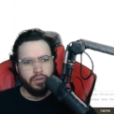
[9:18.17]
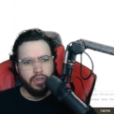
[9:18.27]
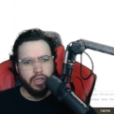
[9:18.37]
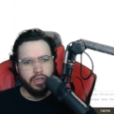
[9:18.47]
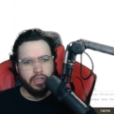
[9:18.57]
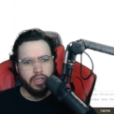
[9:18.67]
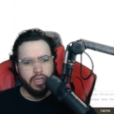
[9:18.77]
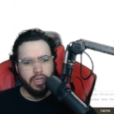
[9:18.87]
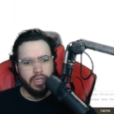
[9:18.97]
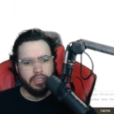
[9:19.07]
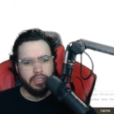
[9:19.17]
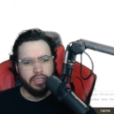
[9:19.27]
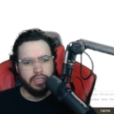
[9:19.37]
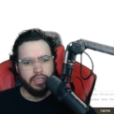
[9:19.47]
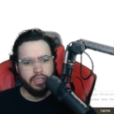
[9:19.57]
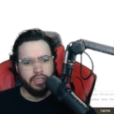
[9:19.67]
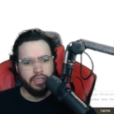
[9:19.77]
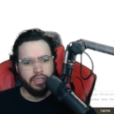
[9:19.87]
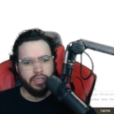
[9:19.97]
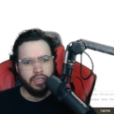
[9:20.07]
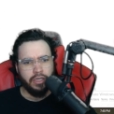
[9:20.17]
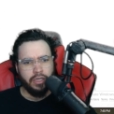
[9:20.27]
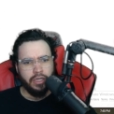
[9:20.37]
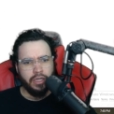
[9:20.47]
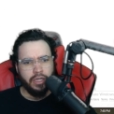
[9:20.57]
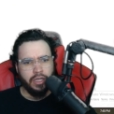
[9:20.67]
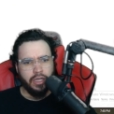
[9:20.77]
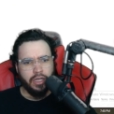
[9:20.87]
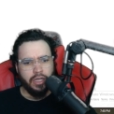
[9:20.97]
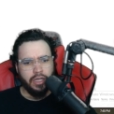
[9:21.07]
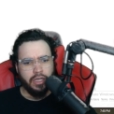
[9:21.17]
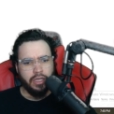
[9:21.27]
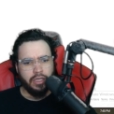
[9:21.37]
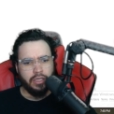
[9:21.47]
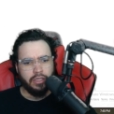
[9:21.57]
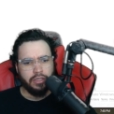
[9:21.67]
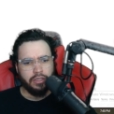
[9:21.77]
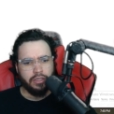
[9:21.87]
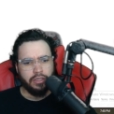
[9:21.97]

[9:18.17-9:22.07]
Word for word: You got your client I D here, and